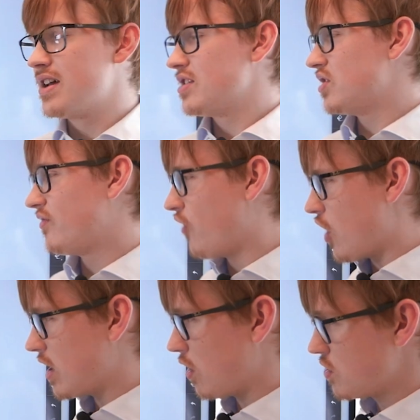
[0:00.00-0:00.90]
She's
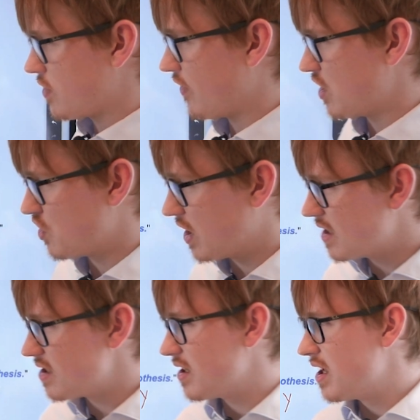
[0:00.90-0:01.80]
very close to finishing
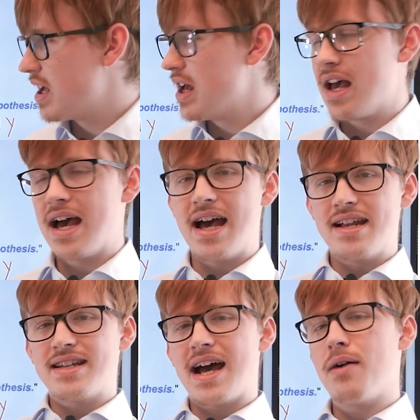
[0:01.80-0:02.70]
it.
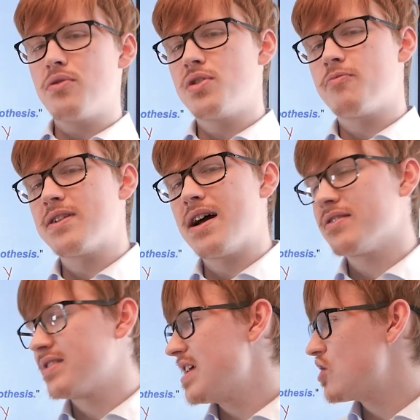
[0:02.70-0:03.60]
And how would you
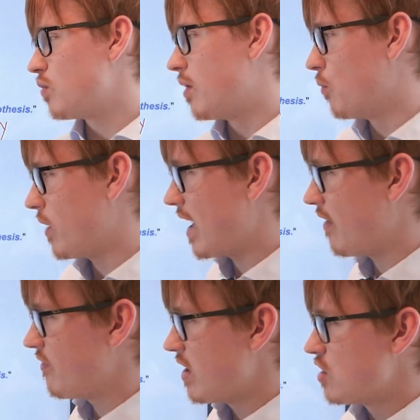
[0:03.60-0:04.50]
pronounce this one? We
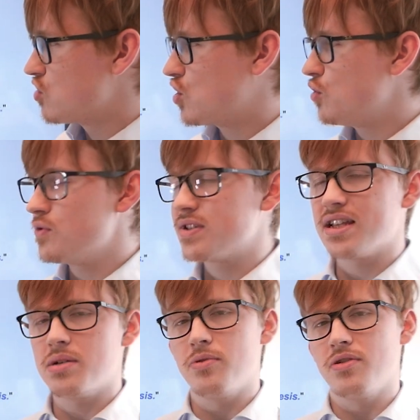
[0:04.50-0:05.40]
have 2
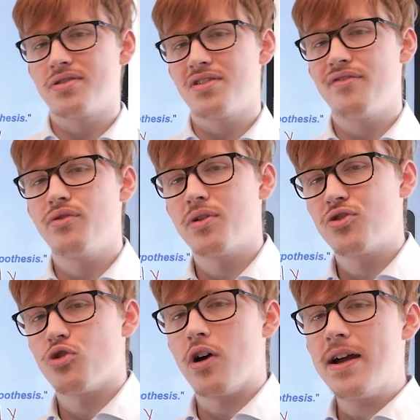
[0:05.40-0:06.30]
syllables. So if you want
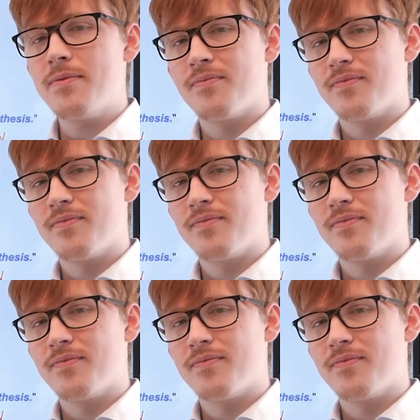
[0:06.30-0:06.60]
to try.